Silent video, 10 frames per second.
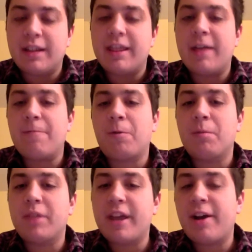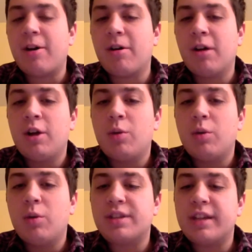And then from there,
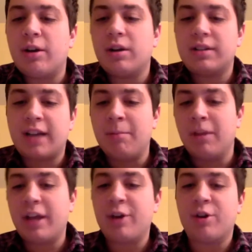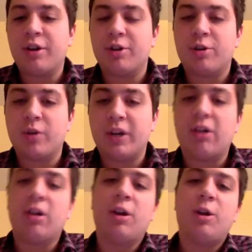was there a time later in your
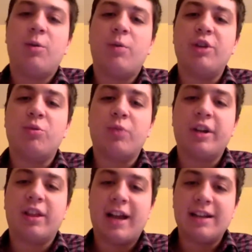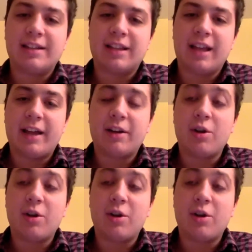career when you realized like,